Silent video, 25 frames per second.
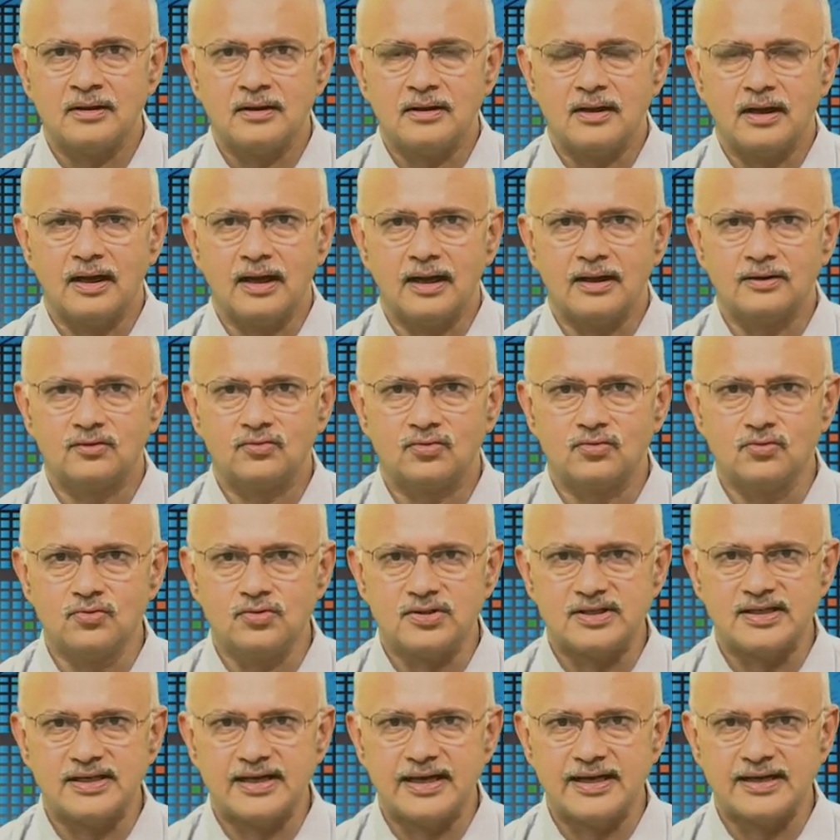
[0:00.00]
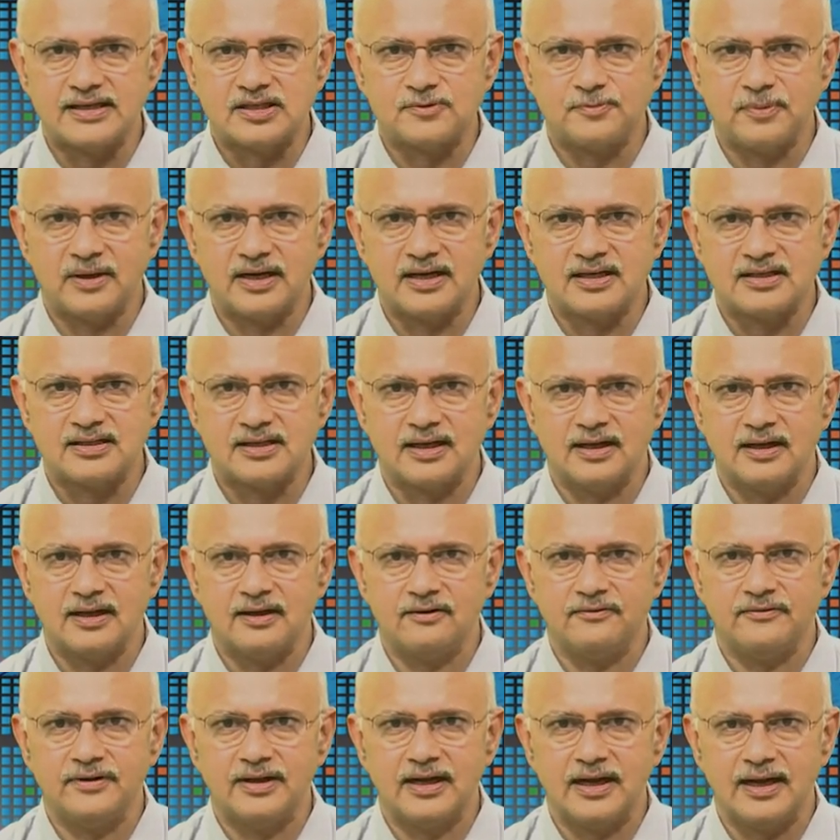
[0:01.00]
Uh, through CS
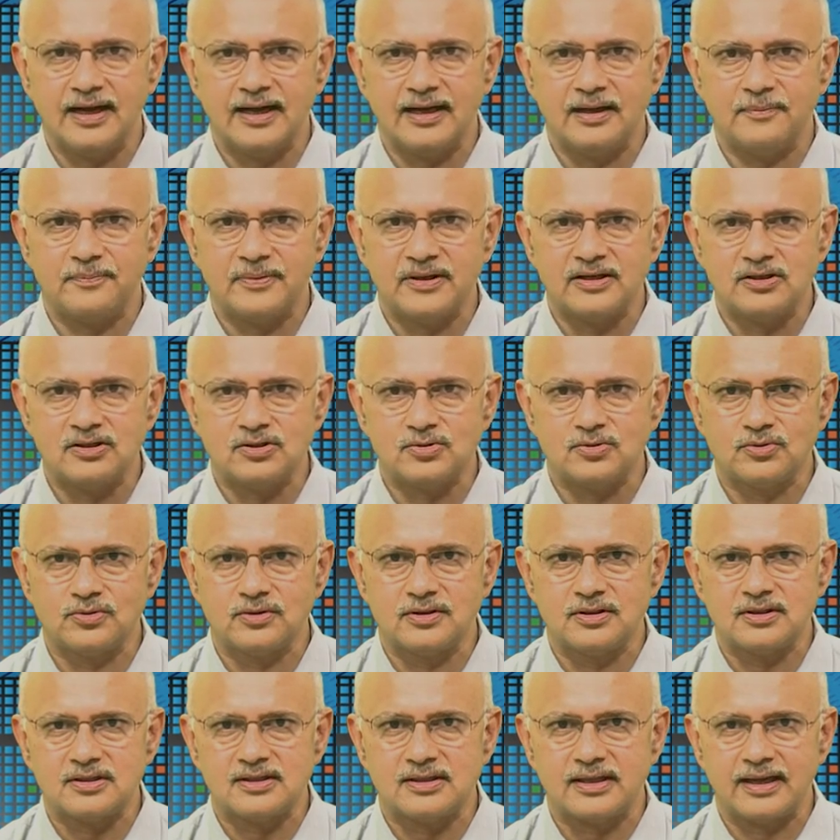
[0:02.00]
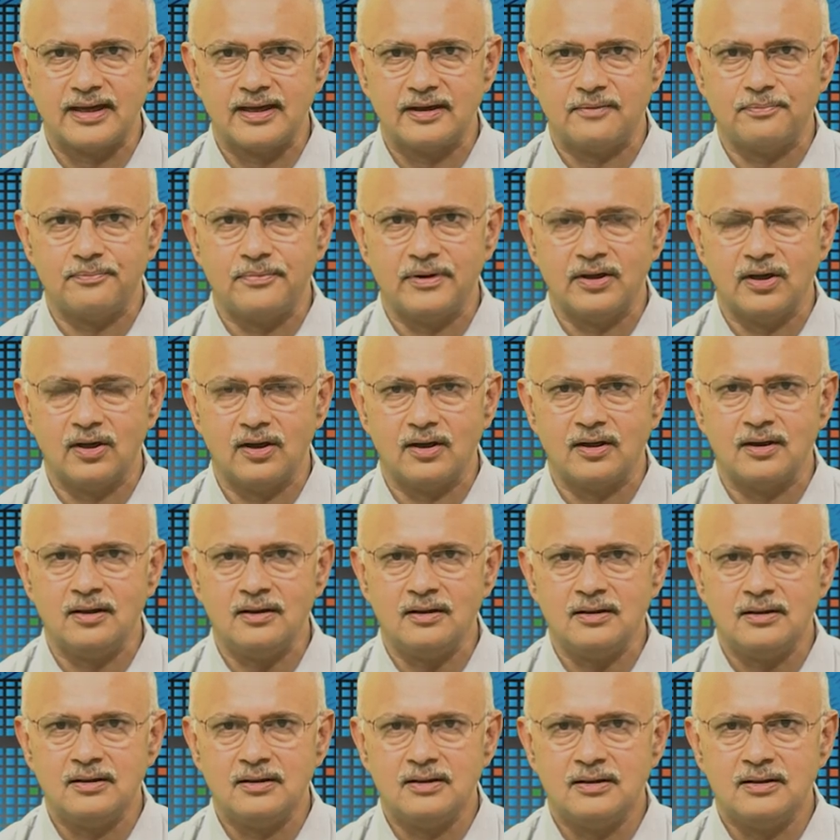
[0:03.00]
Pathshala, we are helping students think beyond
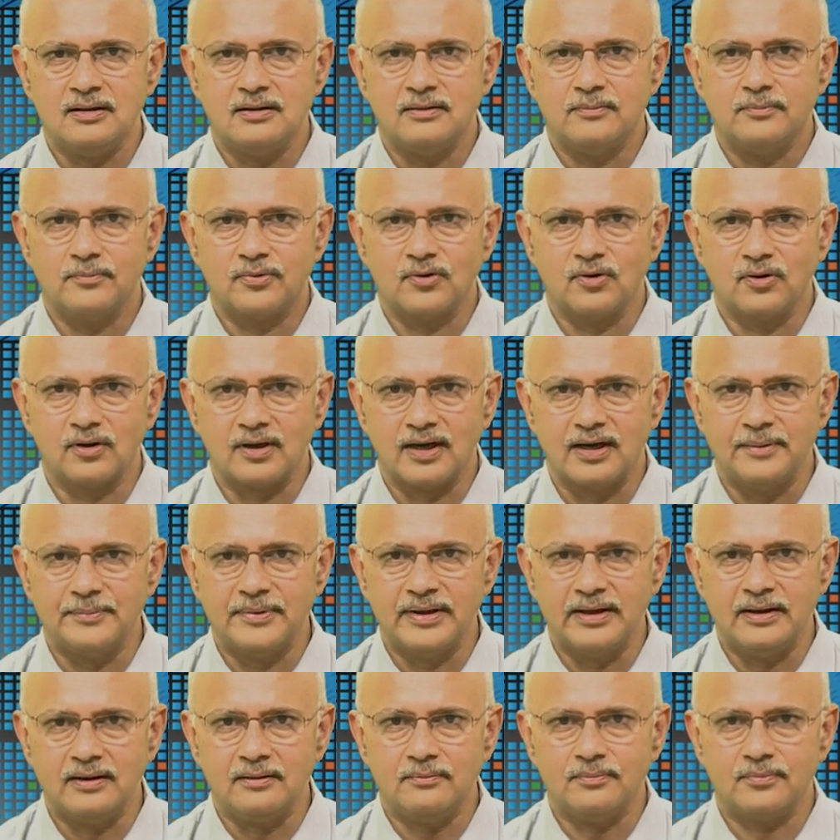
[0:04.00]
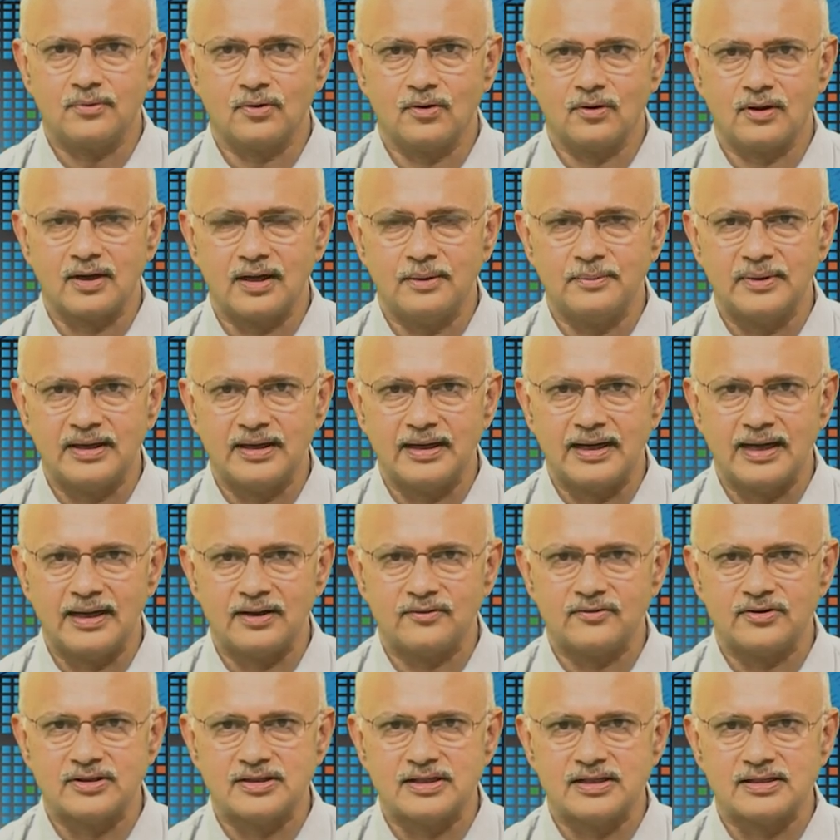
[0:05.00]
programming, programming
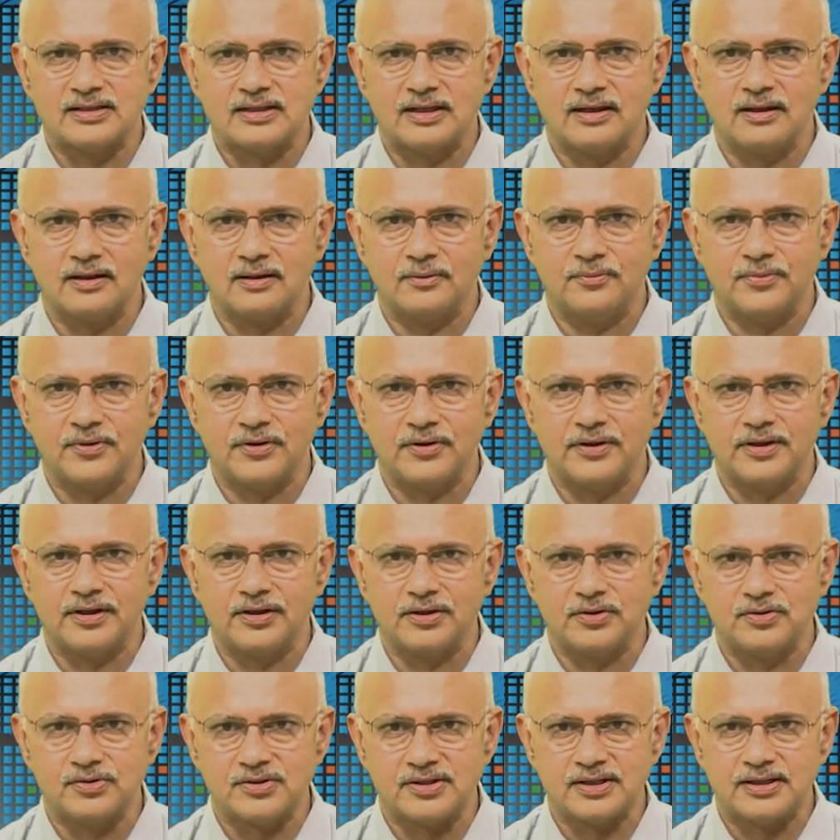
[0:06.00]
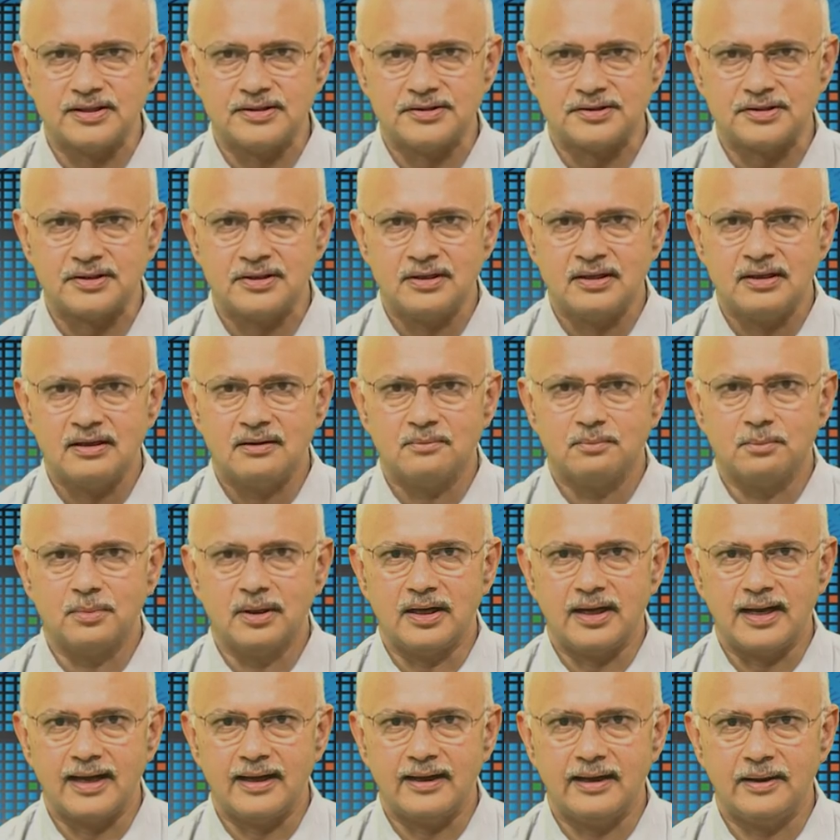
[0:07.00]
languages, and computer usage,
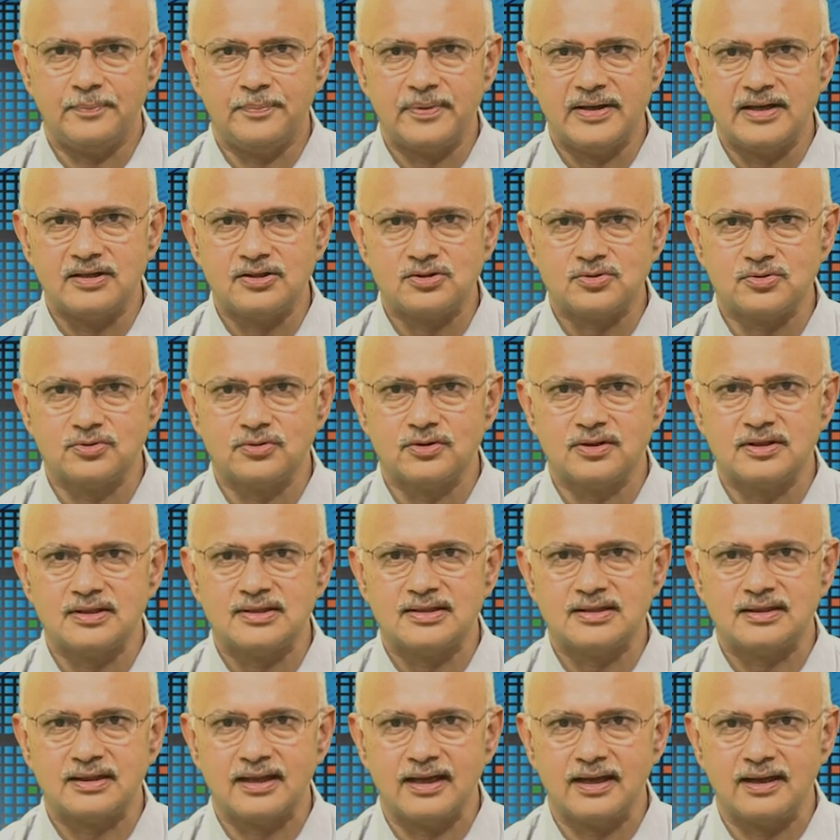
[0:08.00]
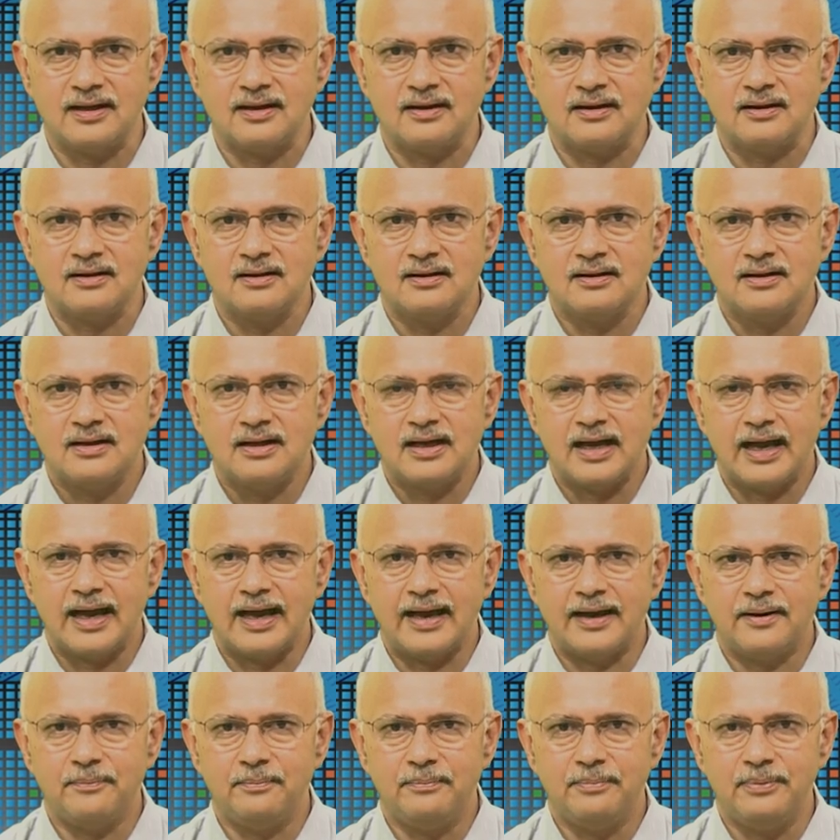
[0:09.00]
but helping students think
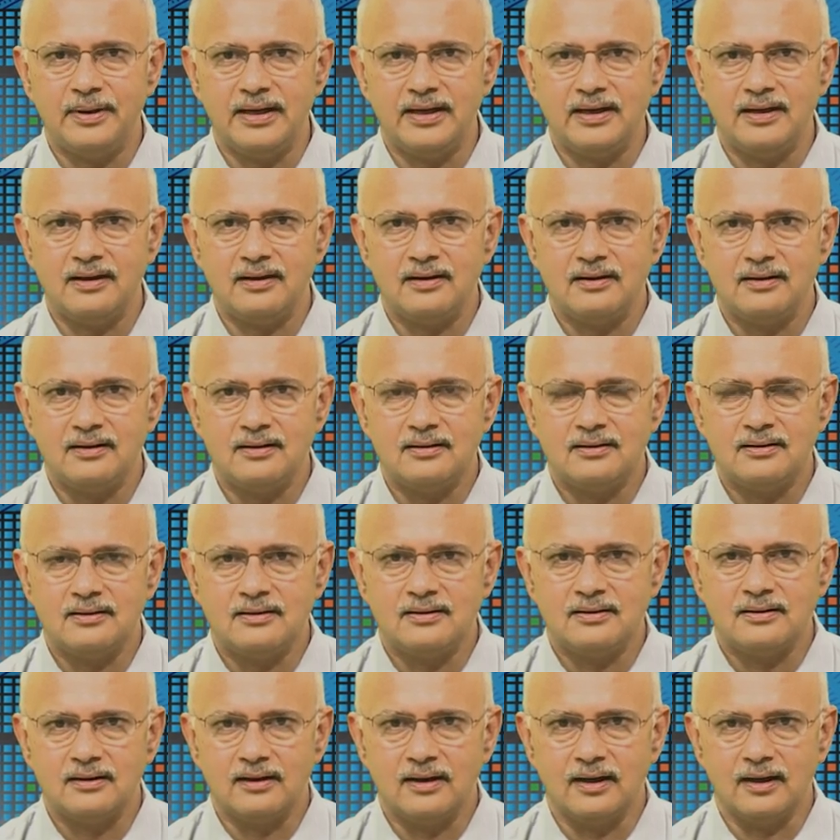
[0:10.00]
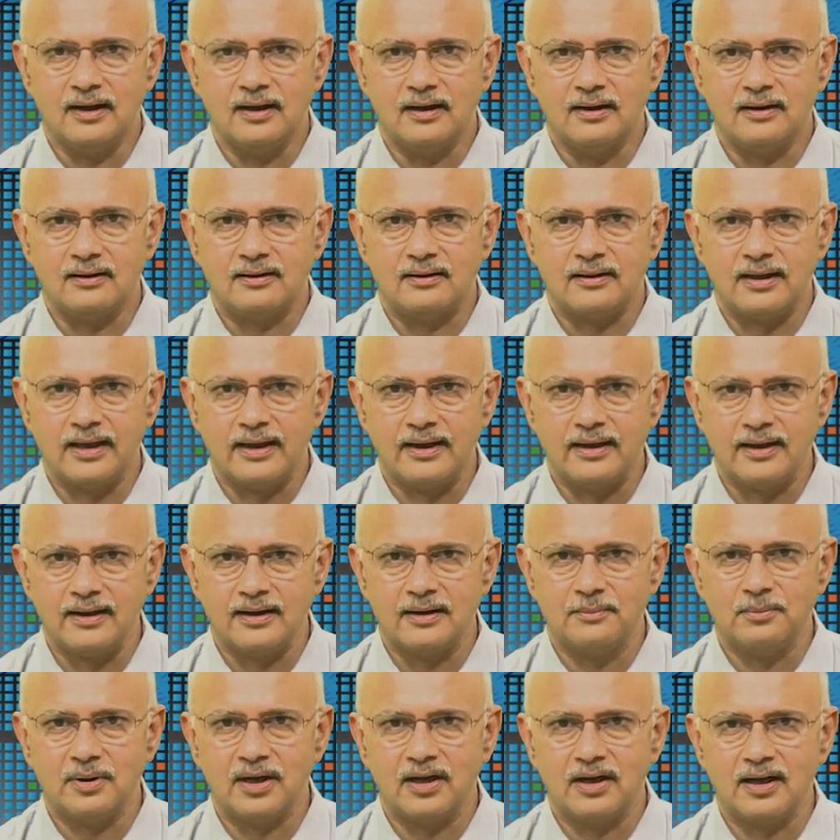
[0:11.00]
and be uh, thinking
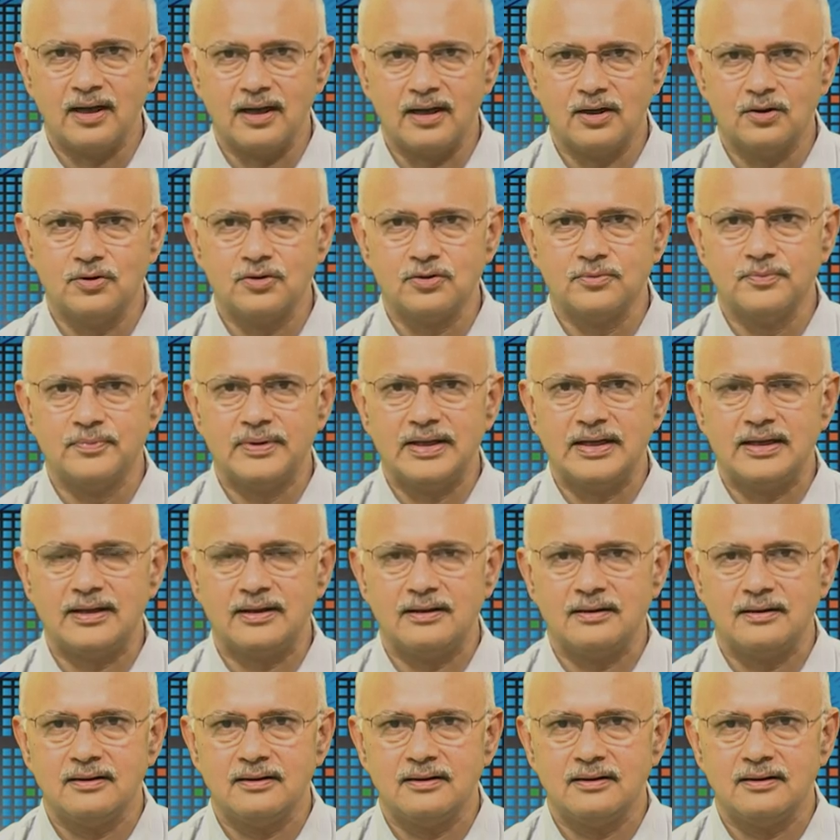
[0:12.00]
about how to build